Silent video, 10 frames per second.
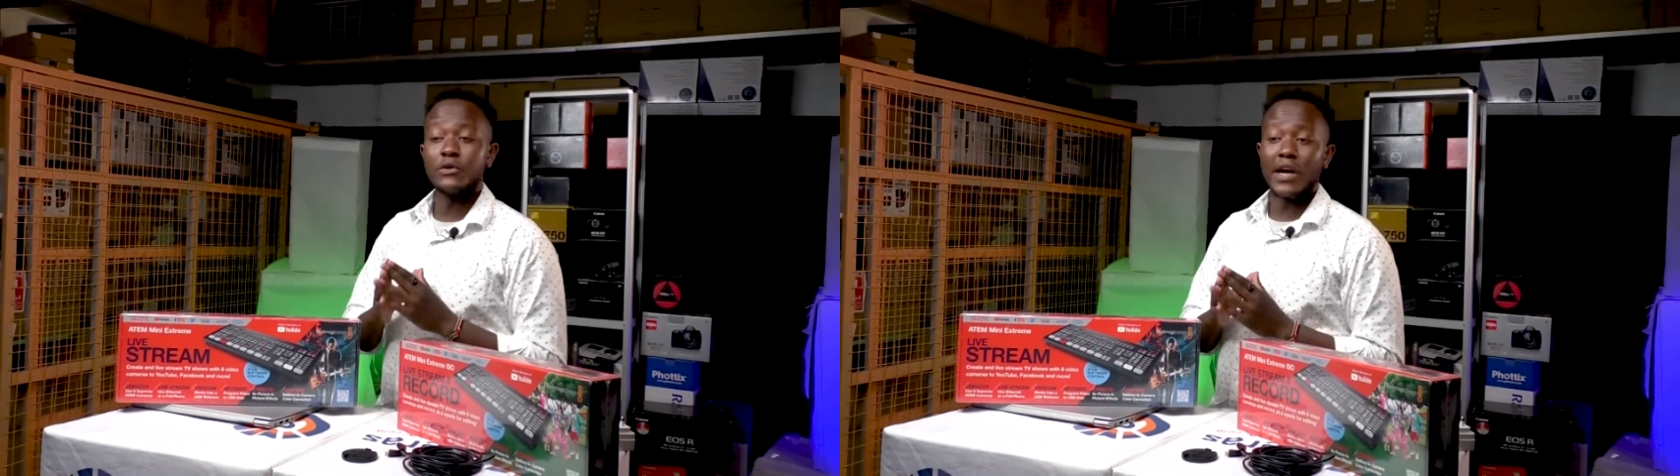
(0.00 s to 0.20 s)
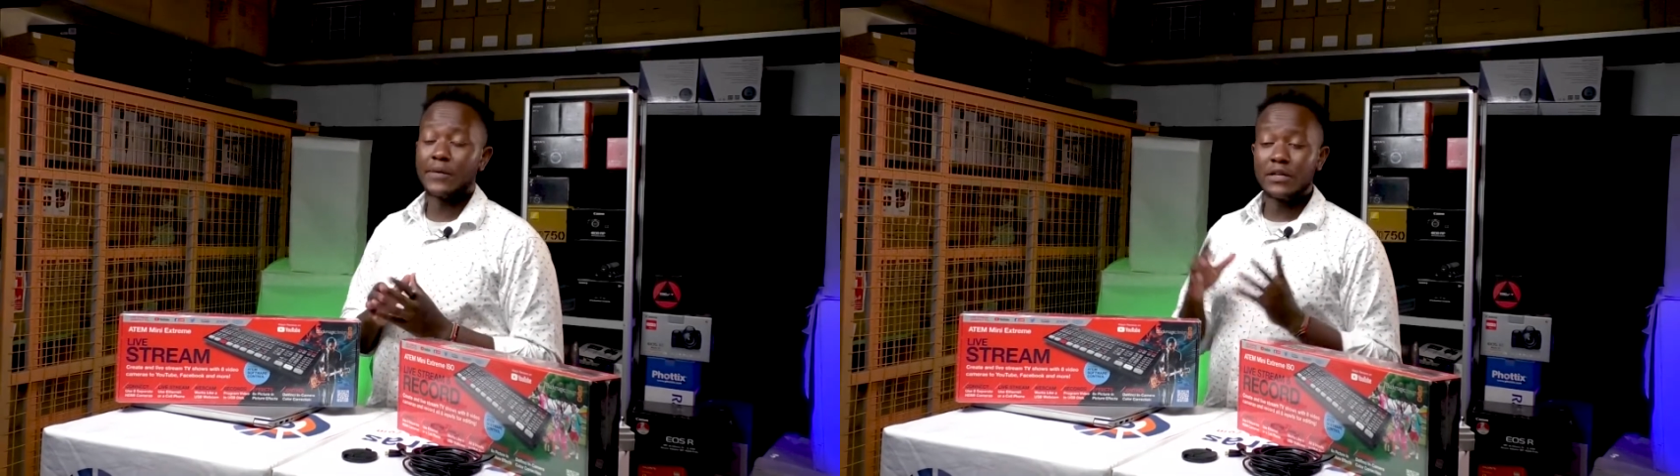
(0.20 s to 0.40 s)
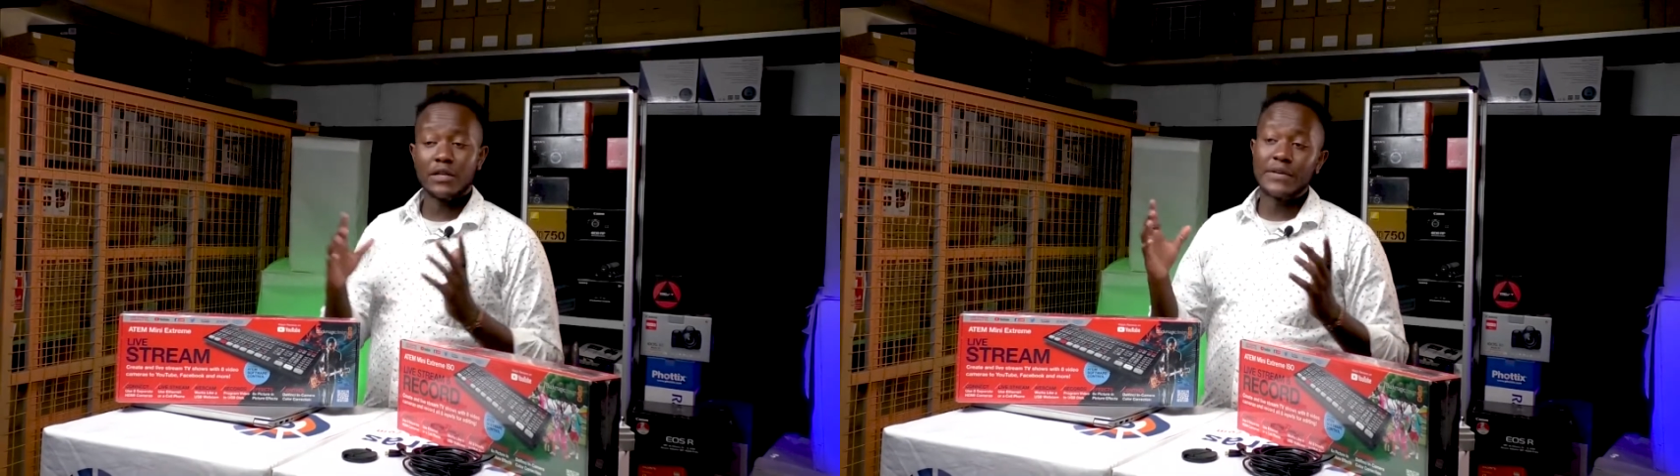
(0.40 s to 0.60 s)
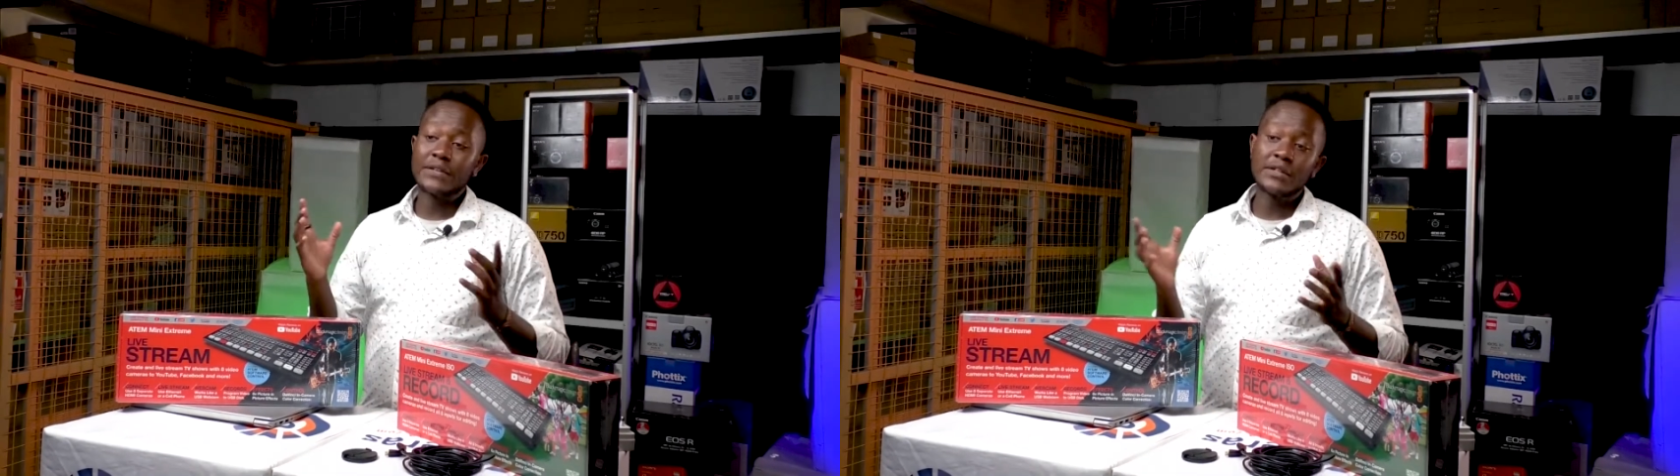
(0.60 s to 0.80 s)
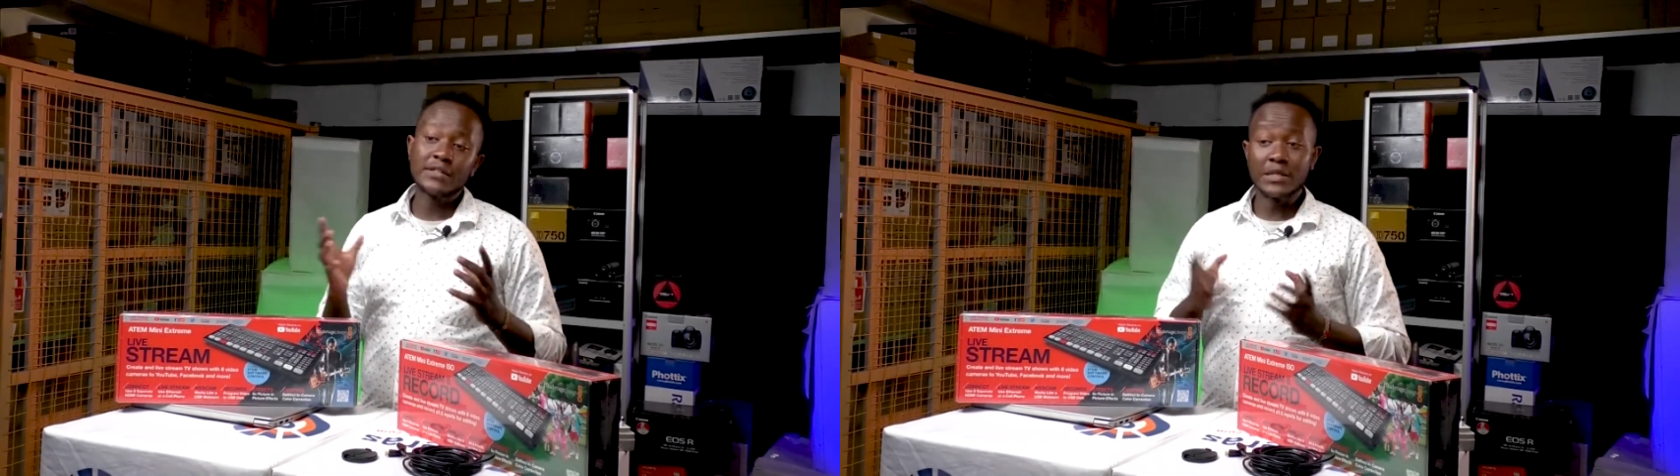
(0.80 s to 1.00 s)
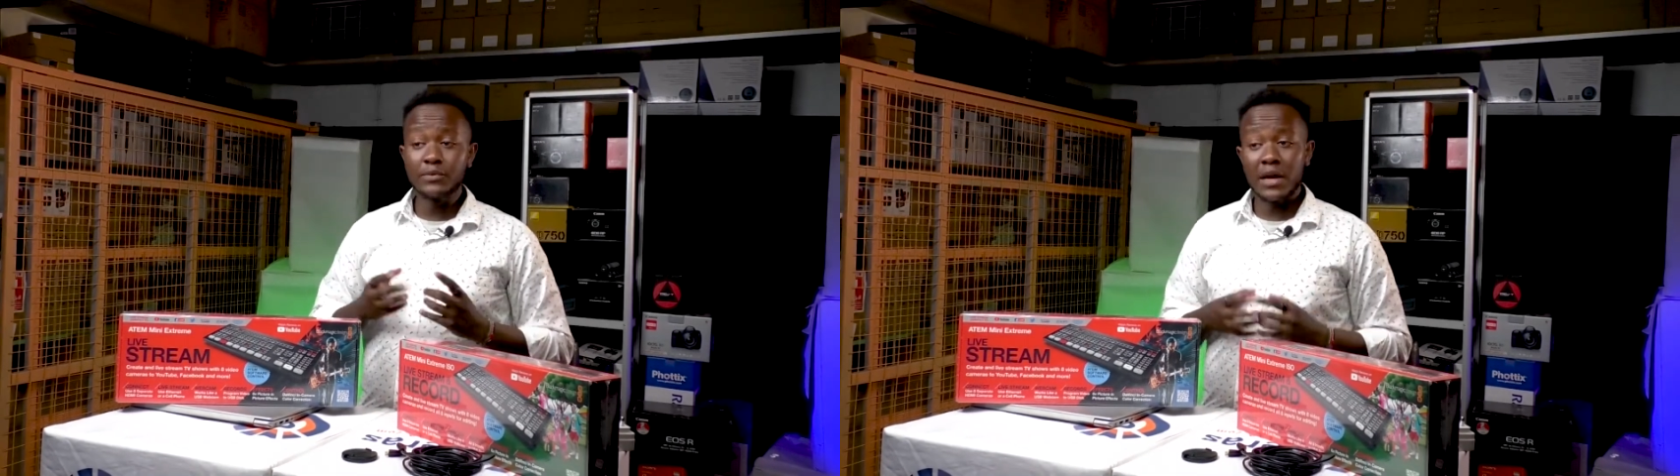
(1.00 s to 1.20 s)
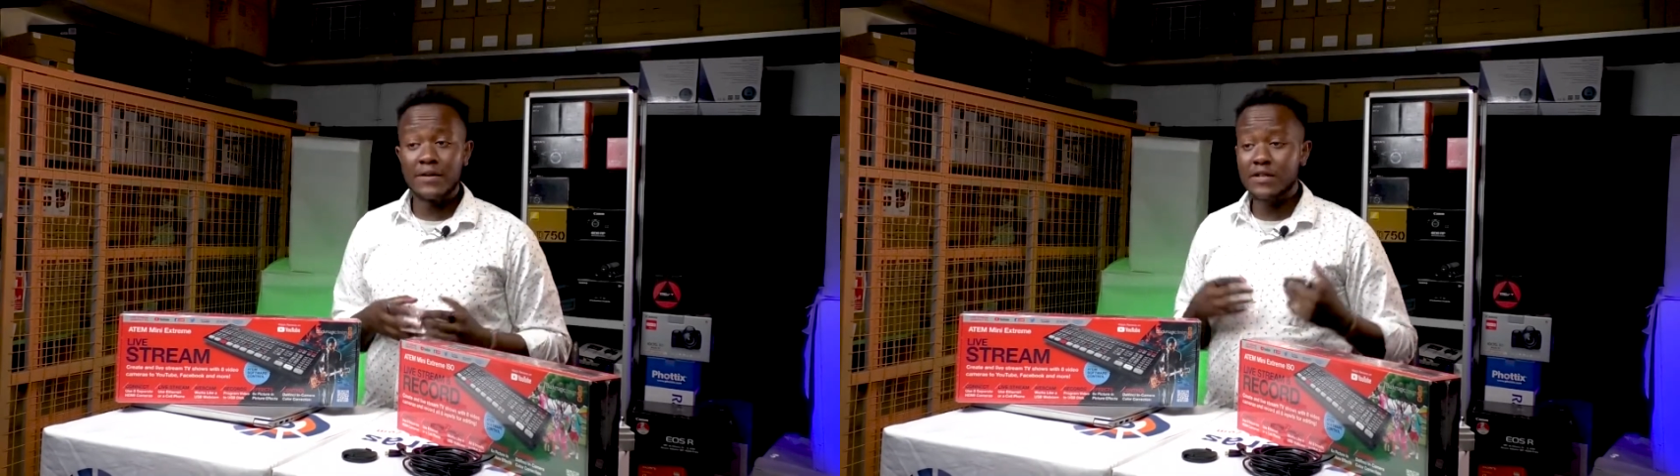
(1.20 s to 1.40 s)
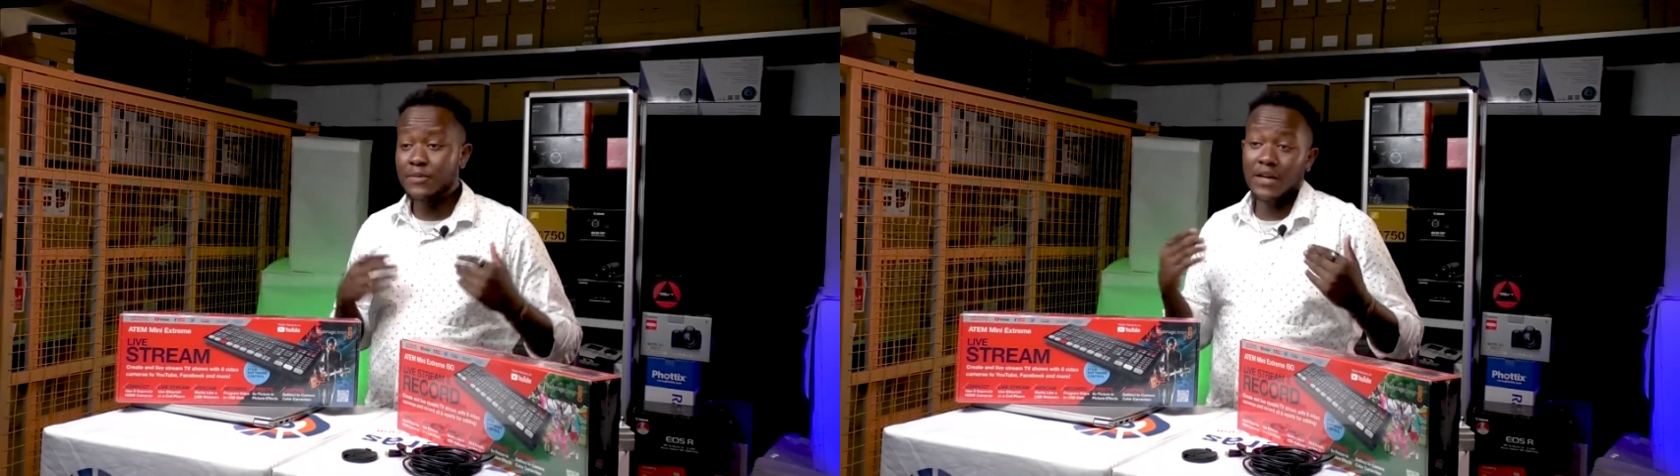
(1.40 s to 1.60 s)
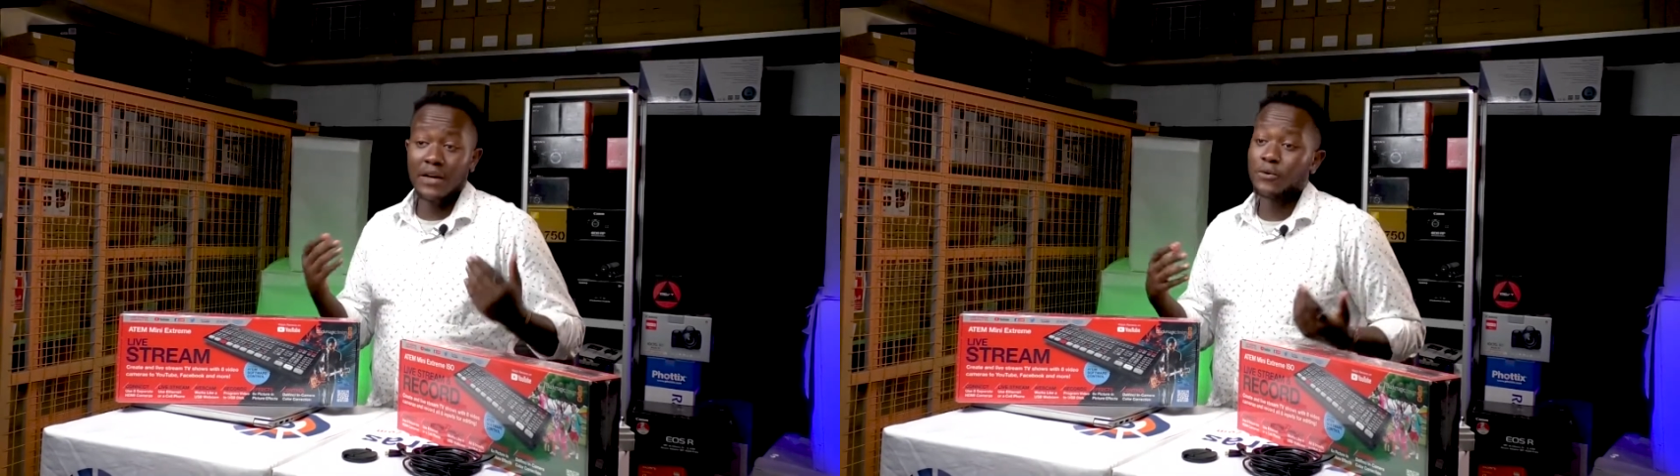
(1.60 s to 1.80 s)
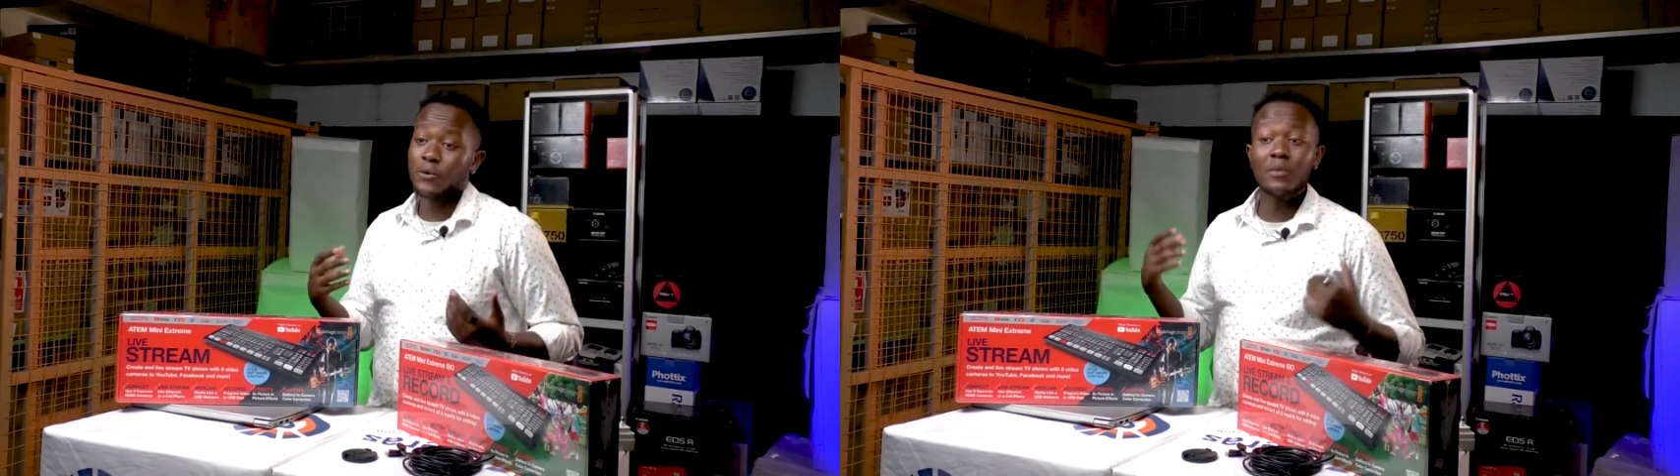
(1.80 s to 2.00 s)
I mean, if you're doing simple live streams at
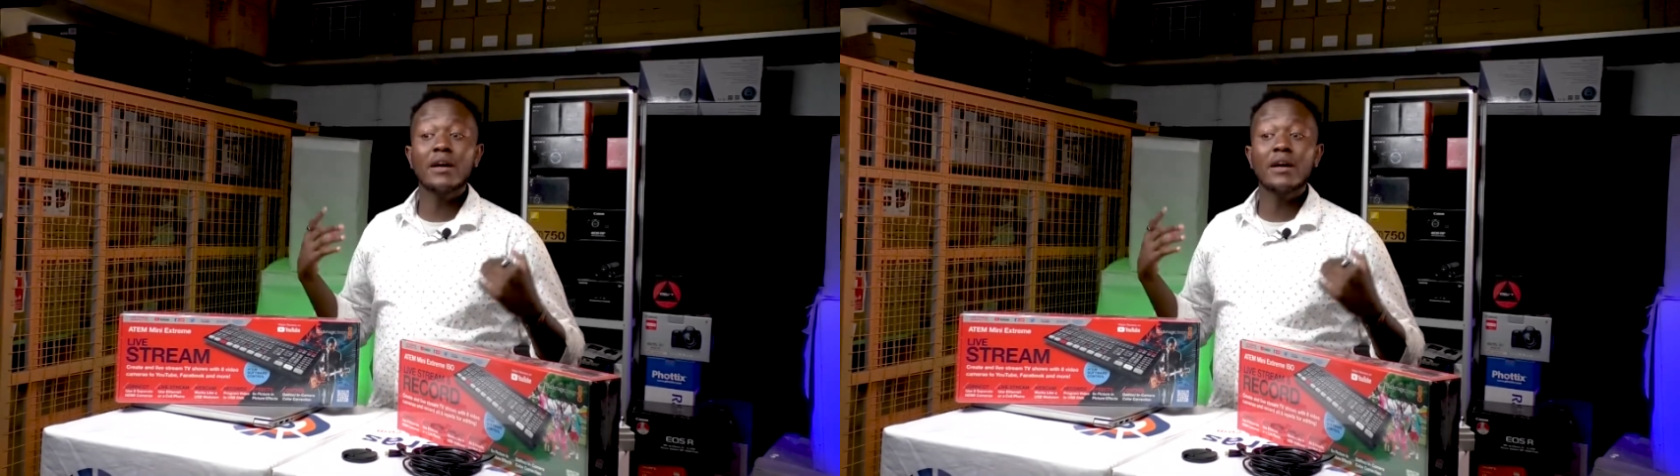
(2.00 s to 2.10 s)
home